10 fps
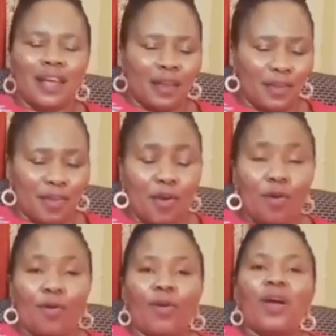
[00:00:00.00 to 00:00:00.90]

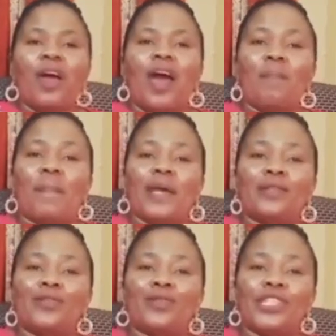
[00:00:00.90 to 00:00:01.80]
No, I
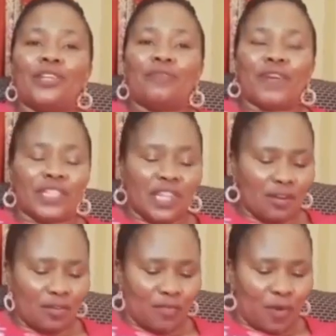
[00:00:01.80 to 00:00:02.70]
beg to differ,
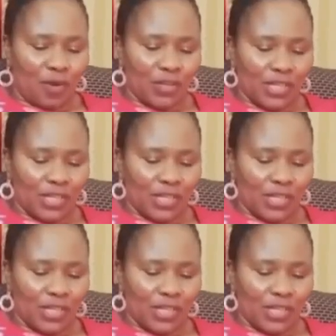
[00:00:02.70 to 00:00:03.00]
child of God.